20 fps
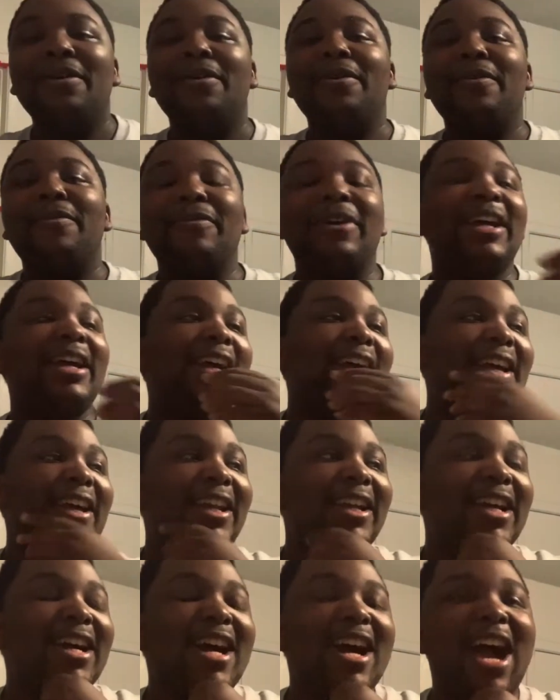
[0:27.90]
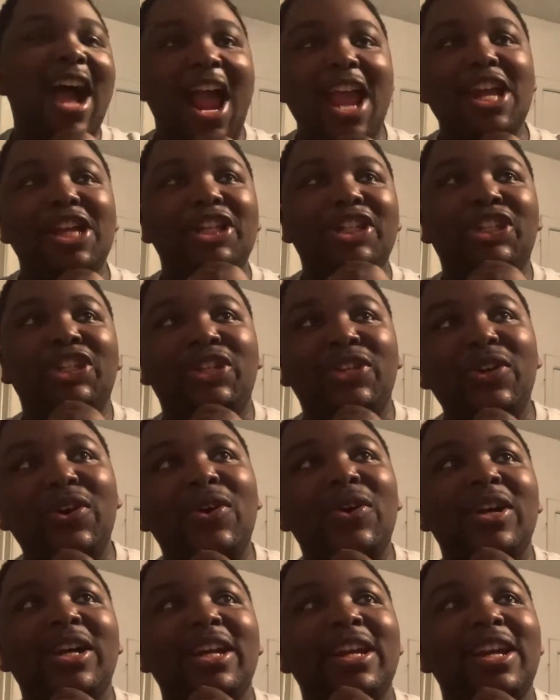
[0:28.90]
Man, I
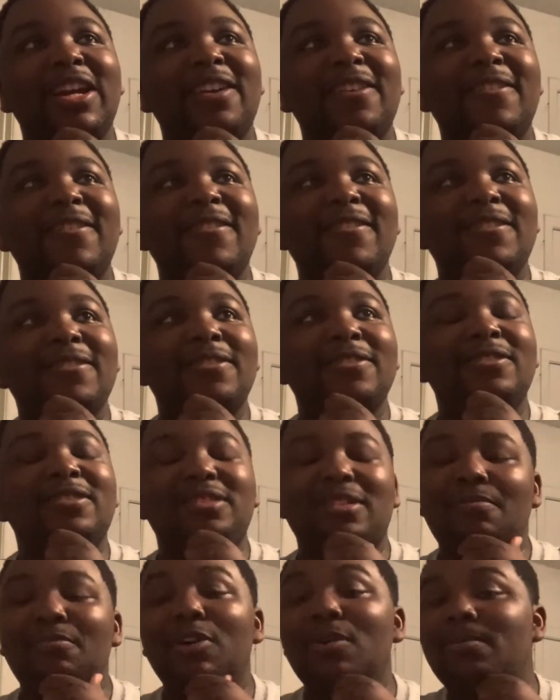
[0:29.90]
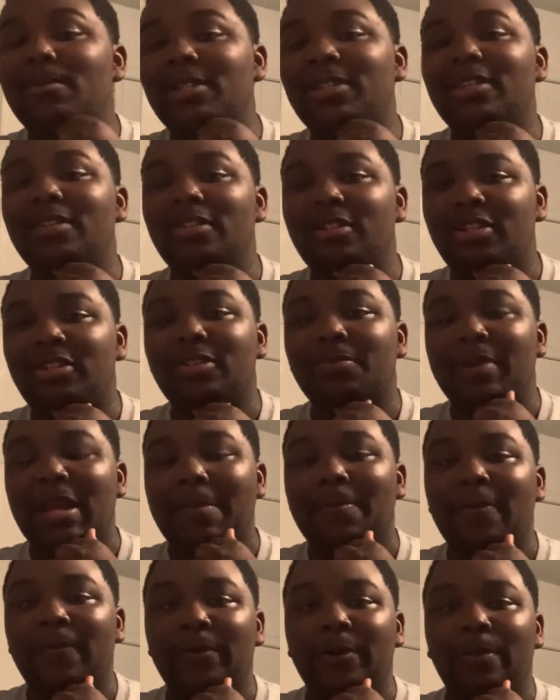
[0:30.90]
enjoyed some moments in this
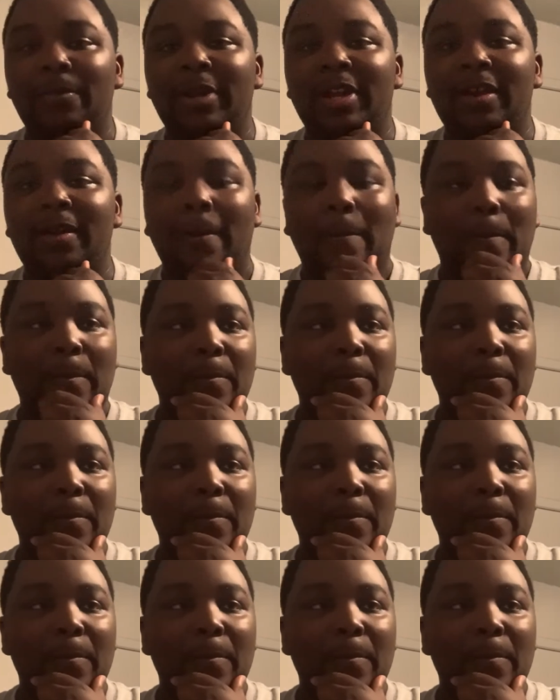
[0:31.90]
pay-per-view, man.